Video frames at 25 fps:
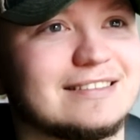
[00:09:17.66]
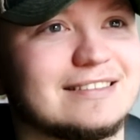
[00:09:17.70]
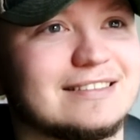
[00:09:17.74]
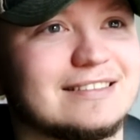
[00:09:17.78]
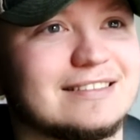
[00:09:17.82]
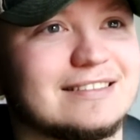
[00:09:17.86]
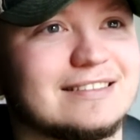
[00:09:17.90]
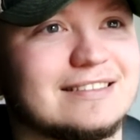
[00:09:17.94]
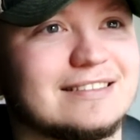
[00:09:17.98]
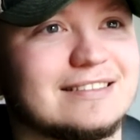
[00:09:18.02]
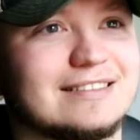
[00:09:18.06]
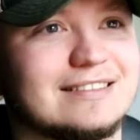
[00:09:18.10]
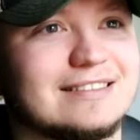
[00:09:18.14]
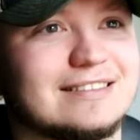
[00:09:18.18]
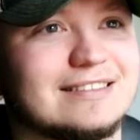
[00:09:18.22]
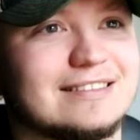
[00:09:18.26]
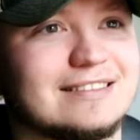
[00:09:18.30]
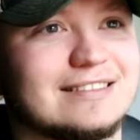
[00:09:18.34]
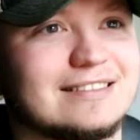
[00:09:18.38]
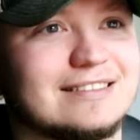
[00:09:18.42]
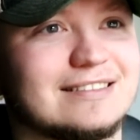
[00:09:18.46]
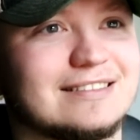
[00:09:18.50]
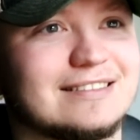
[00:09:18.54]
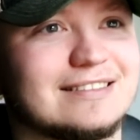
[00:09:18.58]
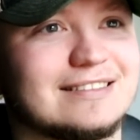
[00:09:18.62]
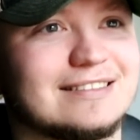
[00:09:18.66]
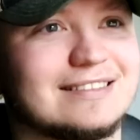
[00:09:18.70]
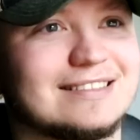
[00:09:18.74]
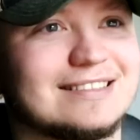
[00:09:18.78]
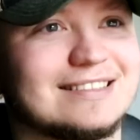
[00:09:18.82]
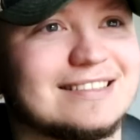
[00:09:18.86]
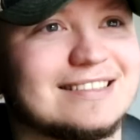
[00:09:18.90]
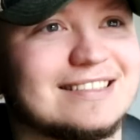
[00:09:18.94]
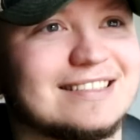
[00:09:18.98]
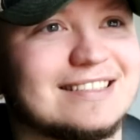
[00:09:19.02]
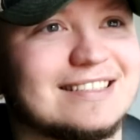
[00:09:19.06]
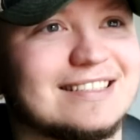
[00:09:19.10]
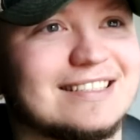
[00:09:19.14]

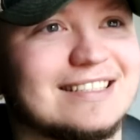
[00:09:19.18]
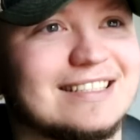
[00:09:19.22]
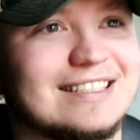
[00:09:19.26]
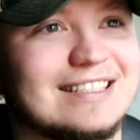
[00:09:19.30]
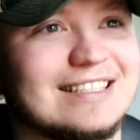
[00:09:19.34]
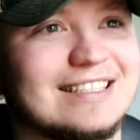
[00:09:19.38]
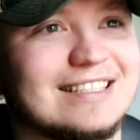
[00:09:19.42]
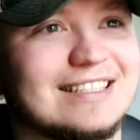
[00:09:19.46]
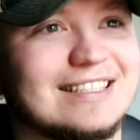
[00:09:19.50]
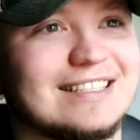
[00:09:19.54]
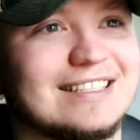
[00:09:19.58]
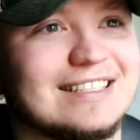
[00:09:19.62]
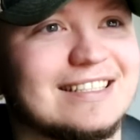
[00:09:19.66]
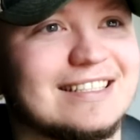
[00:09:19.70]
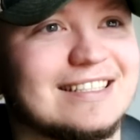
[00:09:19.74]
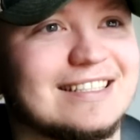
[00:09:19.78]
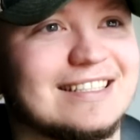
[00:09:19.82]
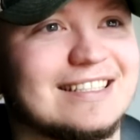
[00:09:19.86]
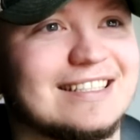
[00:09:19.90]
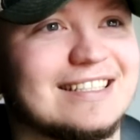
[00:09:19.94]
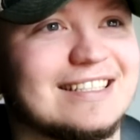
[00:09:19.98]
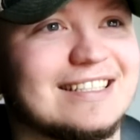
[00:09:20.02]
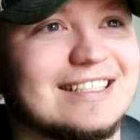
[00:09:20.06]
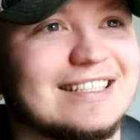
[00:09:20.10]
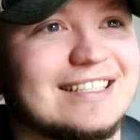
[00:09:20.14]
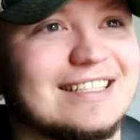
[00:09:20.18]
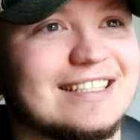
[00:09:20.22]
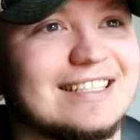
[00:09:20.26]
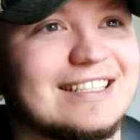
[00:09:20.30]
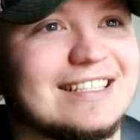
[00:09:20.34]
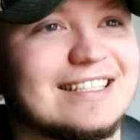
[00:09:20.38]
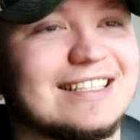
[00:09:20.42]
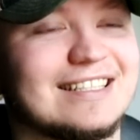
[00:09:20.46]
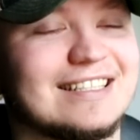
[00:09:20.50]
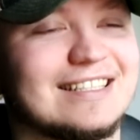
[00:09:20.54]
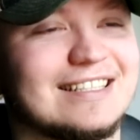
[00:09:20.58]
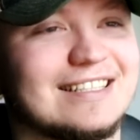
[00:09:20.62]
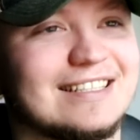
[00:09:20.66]

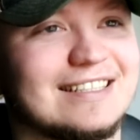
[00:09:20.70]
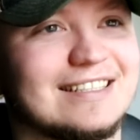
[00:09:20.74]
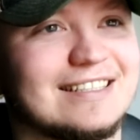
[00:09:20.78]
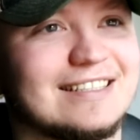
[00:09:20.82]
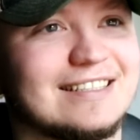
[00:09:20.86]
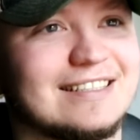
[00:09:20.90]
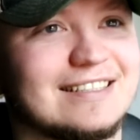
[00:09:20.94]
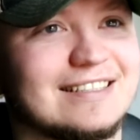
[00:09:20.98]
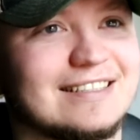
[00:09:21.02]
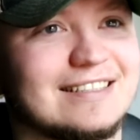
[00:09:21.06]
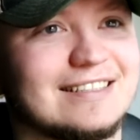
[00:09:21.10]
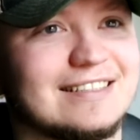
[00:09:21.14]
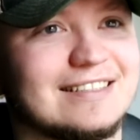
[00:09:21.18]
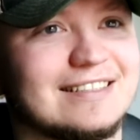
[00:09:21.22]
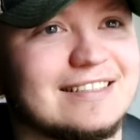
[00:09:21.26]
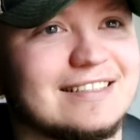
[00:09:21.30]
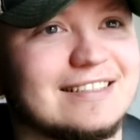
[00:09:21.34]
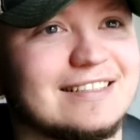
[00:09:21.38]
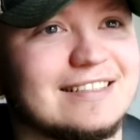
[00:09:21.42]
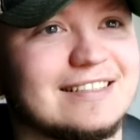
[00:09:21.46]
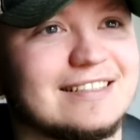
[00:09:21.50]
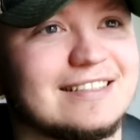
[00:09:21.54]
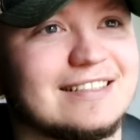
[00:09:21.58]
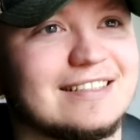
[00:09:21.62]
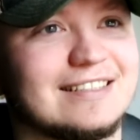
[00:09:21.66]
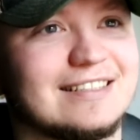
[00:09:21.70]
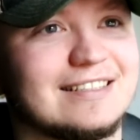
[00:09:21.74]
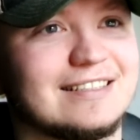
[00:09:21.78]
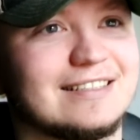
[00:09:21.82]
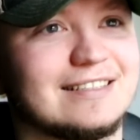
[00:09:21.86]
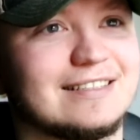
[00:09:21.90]
The person shown says nothing.